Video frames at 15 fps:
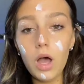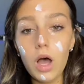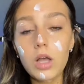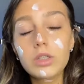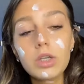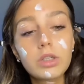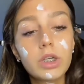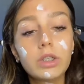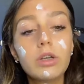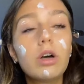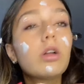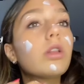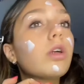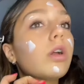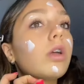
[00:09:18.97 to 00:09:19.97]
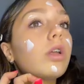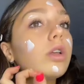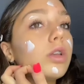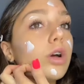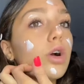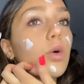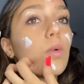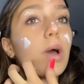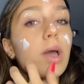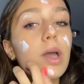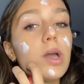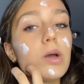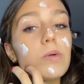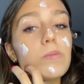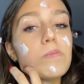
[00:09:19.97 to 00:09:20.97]
also TikTok literally took
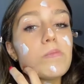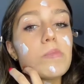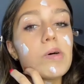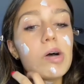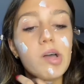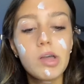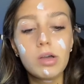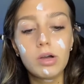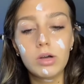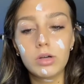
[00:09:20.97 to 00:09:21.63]
away my